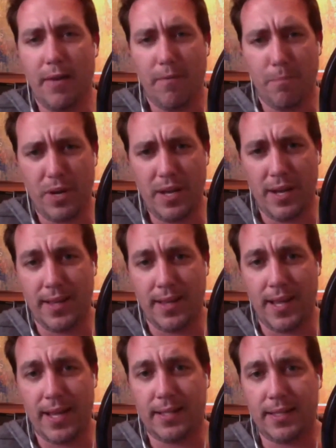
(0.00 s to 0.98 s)
pretty
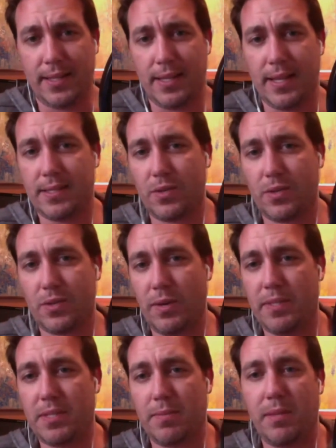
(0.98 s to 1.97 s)
unlikely that that's going to be
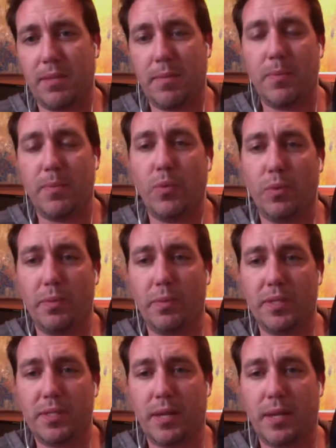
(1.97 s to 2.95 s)
something that people will be
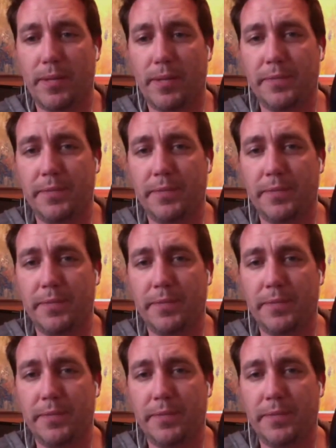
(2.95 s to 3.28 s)
disabling.